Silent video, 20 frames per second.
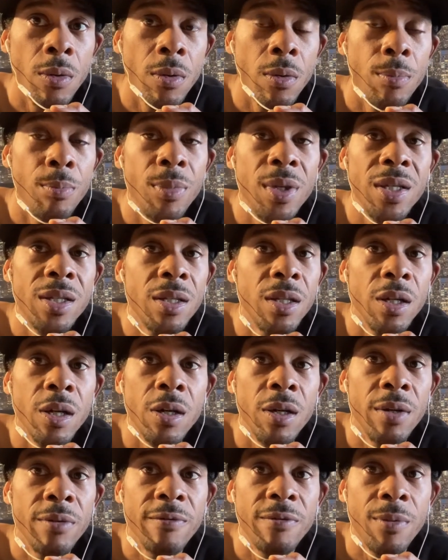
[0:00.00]
miss the
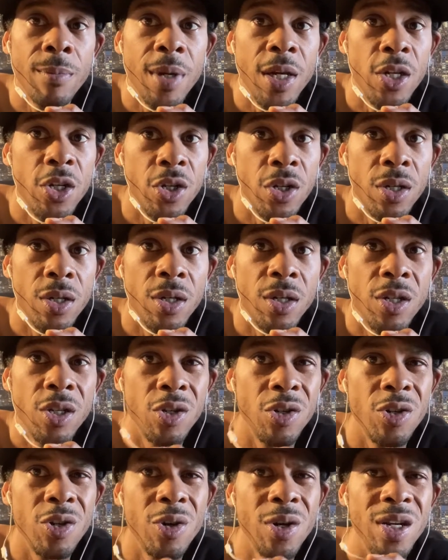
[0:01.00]
good information,
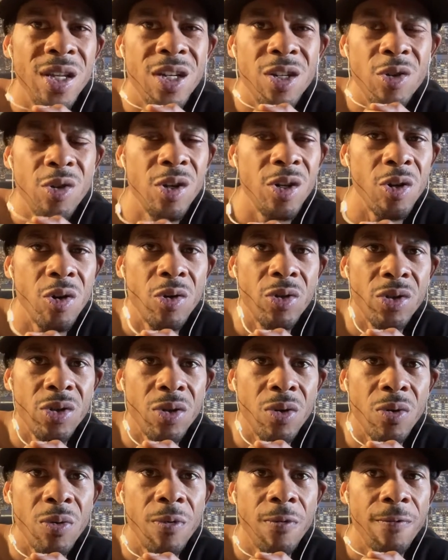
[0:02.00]
and then you can
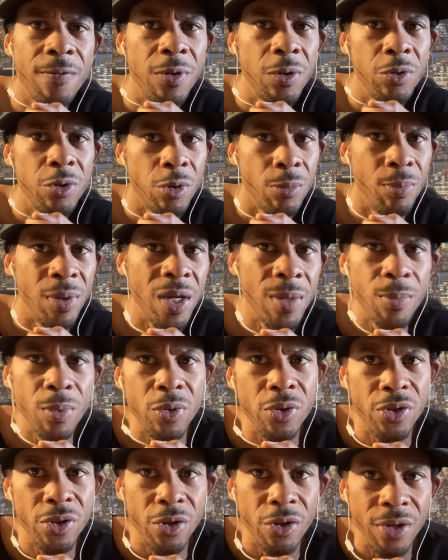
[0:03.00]
also filter people
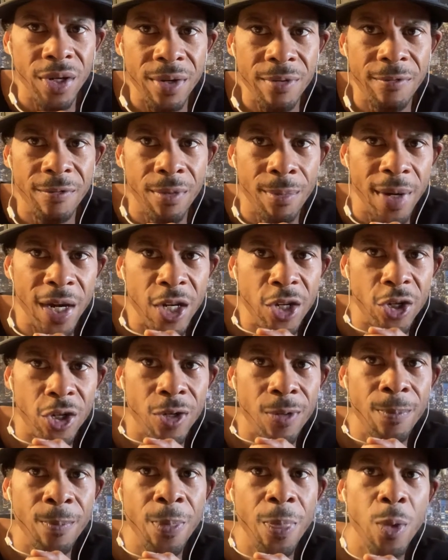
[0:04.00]
certain
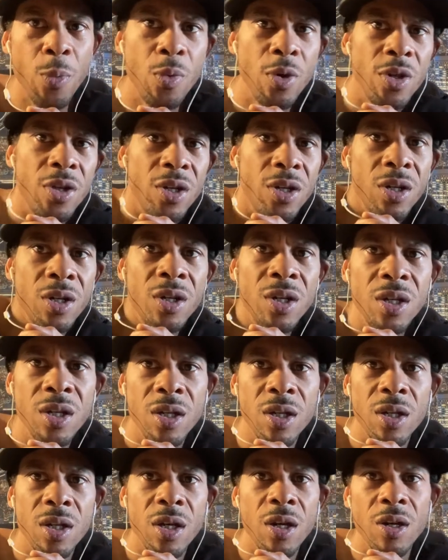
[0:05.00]
information where they're
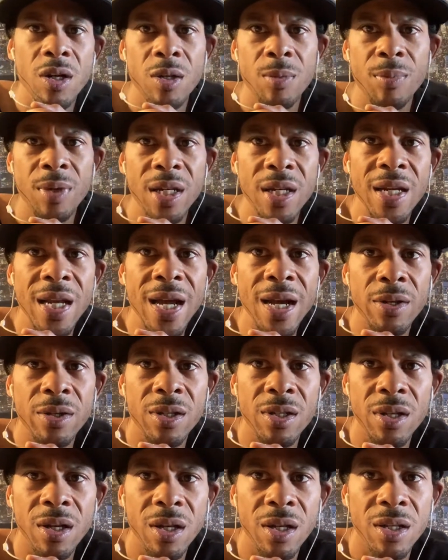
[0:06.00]
going to be now
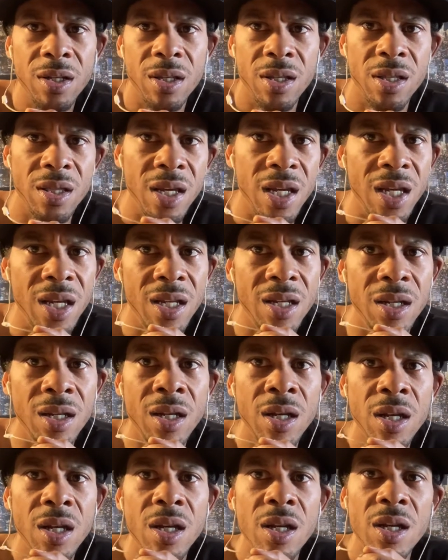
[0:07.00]
stuck thinking
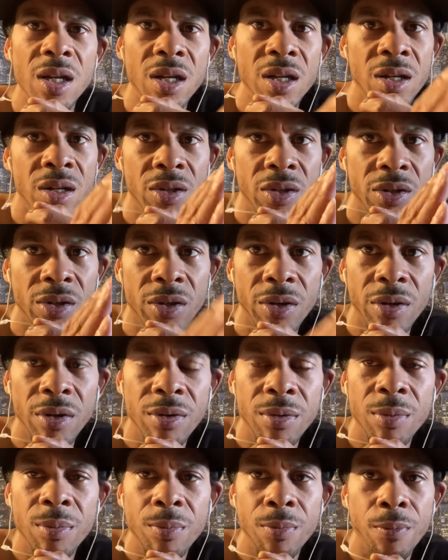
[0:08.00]
in a
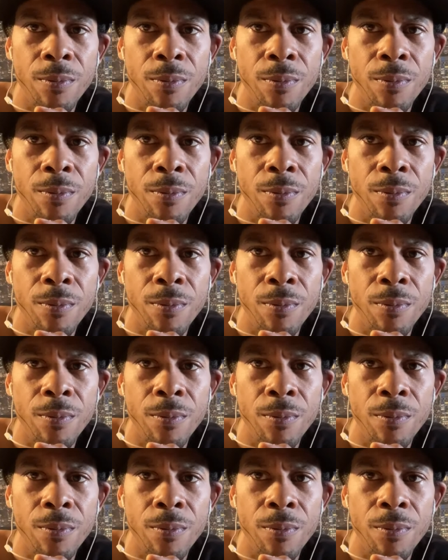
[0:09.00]
certain